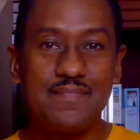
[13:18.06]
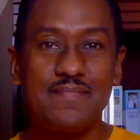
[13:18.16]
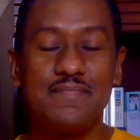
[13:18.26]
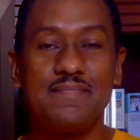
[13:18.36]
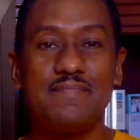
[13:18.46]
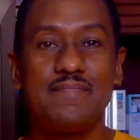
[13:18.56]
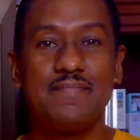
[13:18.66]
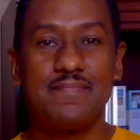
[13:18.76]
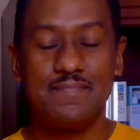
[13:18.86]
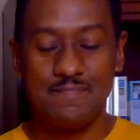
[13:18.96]

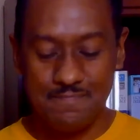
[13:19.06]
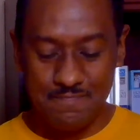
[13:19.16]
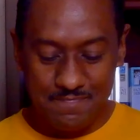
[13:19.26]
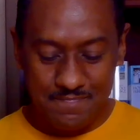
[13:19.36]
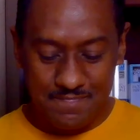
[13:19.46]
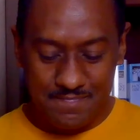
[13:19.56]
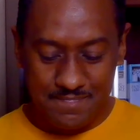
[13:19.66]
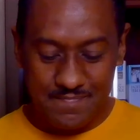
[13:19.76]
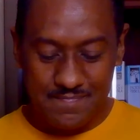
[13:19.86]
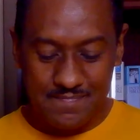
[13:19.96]

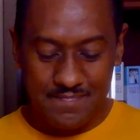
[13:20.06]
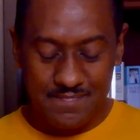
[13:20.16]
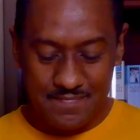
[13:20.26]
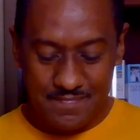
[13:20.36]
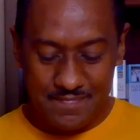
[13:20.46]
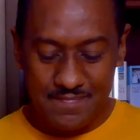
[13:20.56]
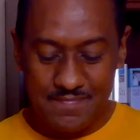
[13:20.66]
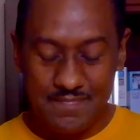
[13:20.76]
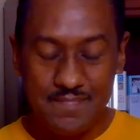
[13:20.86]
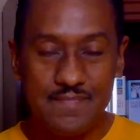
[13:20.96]

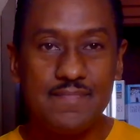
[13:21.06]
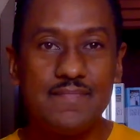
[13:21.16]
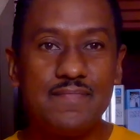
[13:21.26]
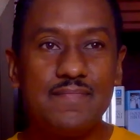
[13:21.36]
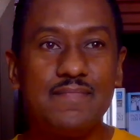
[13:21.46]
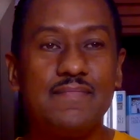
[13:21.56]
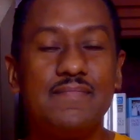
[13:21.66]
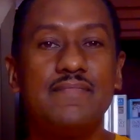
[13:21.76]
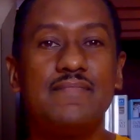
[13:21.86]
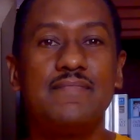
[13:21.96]

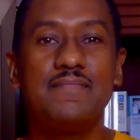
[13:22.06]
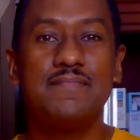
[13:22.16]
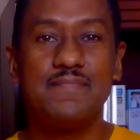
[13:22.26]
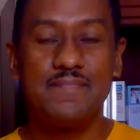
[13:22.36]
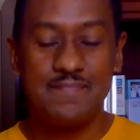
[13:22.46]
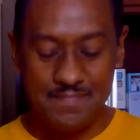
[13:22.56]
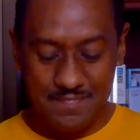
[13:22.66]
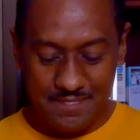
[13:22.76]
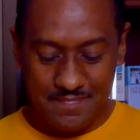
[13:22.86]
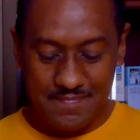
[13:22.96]

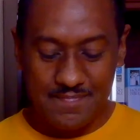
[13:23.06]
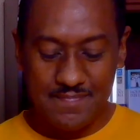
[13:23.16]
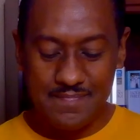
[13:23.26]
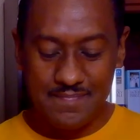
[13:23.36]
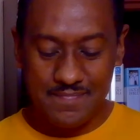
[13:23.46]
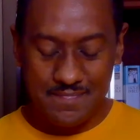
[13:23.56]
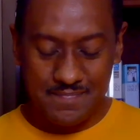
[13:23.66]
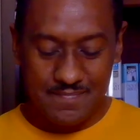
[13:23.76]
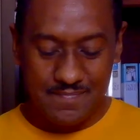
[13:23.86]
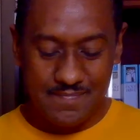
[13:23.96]

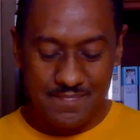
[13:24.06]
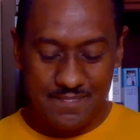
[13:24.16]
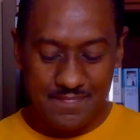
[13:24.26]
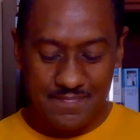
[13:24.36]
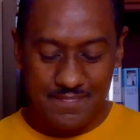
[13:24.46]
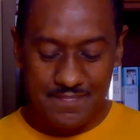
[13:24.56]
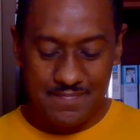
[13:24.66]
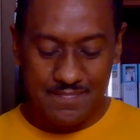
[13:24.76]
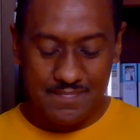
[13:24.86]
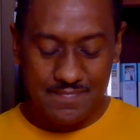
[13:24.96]

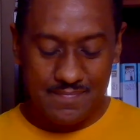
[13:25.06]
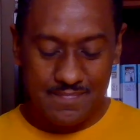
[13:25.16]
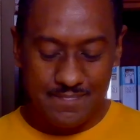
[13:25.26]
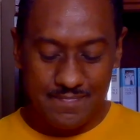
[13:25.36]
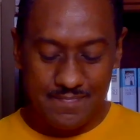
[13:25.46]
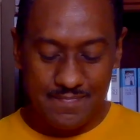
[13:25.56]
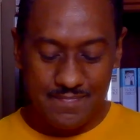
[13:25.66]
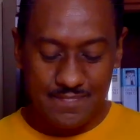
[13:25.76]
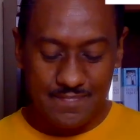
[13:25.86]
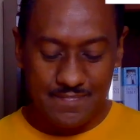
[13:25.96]
[no speech]